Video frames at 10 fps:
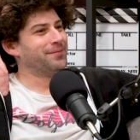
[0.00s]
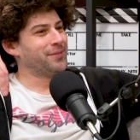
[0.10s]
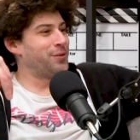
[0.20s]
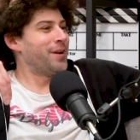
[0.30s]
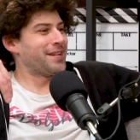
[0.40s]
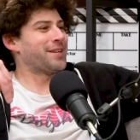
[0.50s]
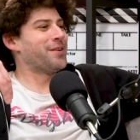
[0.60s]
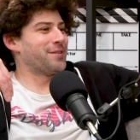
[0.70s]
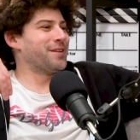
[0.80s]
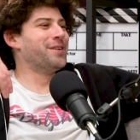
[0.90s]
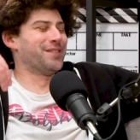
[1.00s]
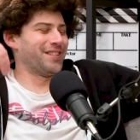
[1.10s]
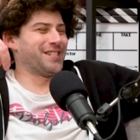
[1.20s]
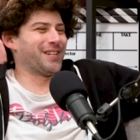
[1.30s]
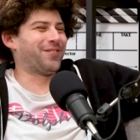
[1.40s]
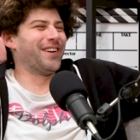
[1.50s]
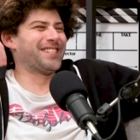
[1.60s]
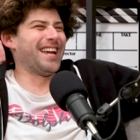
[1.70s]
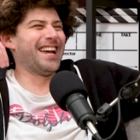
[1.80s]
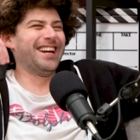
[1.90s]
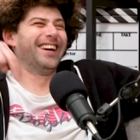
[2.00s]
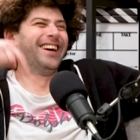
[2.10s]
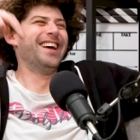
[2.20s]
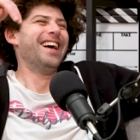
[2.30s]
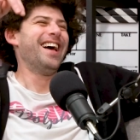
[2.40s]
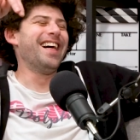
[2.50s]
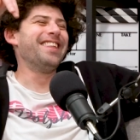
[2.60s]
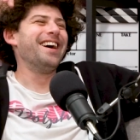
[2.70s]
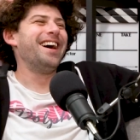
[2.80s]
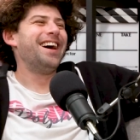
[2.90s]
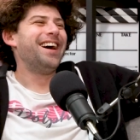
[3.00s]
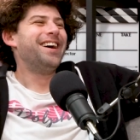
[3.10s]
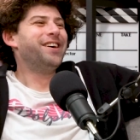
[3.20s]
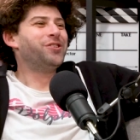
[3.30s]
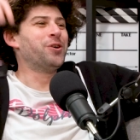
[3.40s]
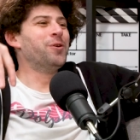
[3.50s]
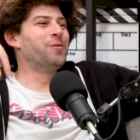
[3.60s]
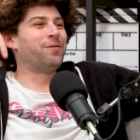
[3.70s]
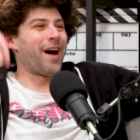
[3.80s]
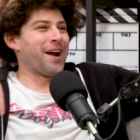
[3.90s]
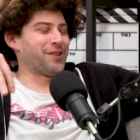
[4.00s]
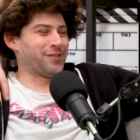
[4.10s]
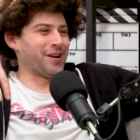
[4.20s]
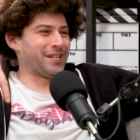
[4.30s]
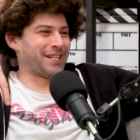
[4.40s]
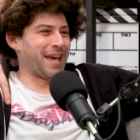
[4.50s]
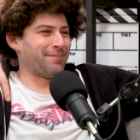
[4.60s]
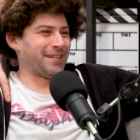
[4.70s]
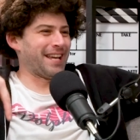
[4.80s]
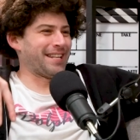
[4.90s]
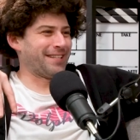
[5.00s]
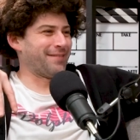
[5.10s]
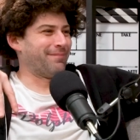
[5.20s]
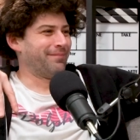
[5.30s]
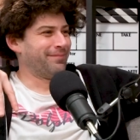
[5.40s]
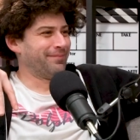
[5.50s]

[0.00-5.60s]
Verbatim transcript: two nights ago. It was Alicia's first night here, and uh, two fire trucks came to get them.